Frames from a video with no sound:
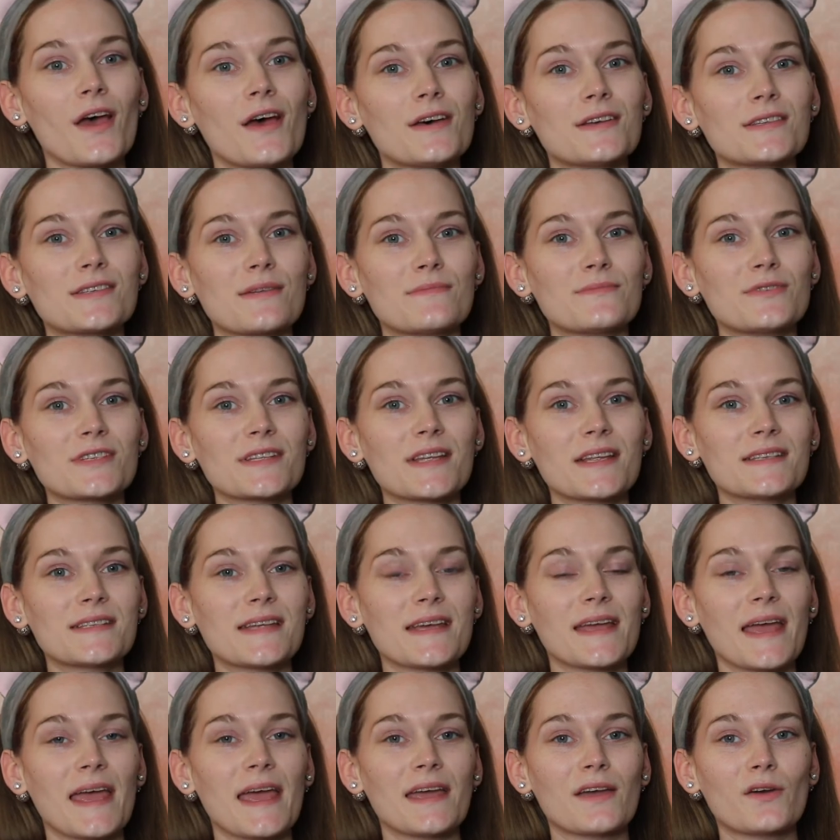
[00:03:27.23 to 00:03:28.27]
So I'm just going to
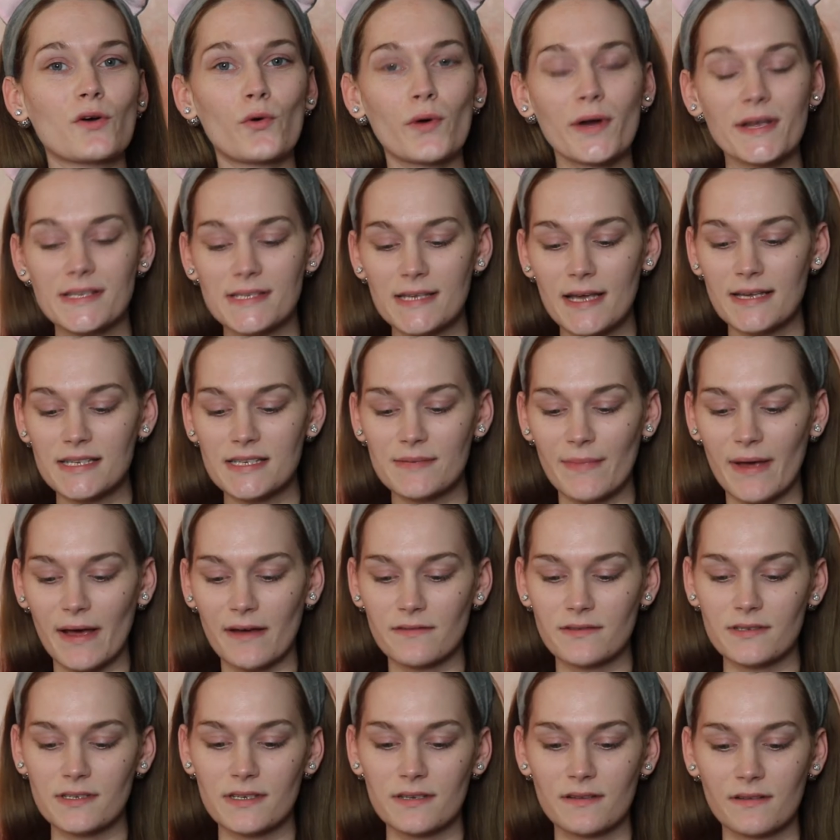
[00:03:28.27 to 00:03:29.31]
take a coin-size
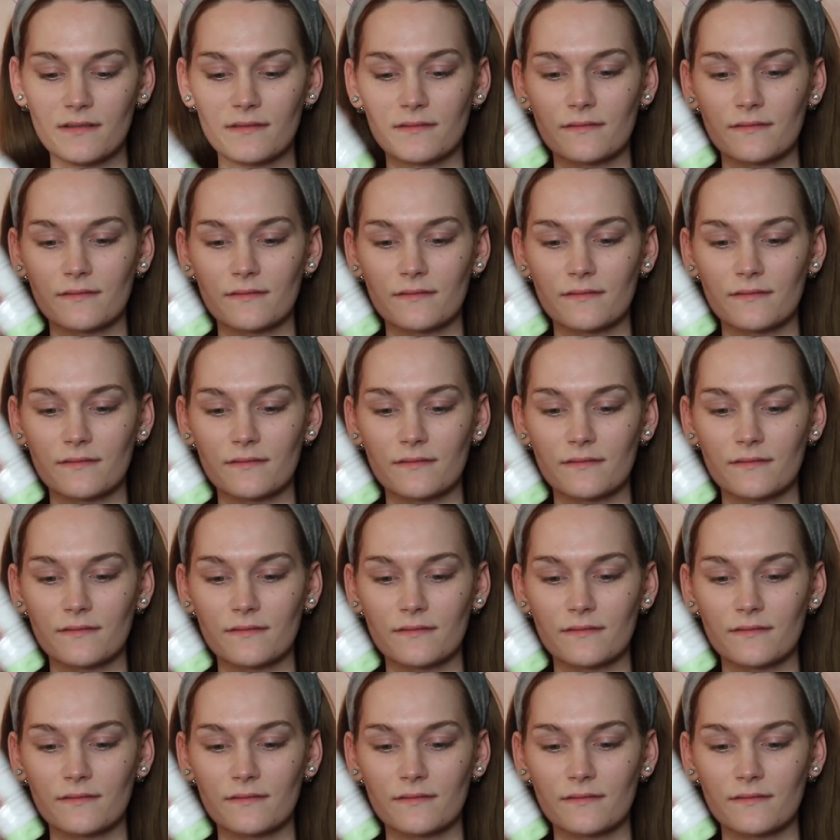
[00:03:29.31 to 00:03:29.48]
amount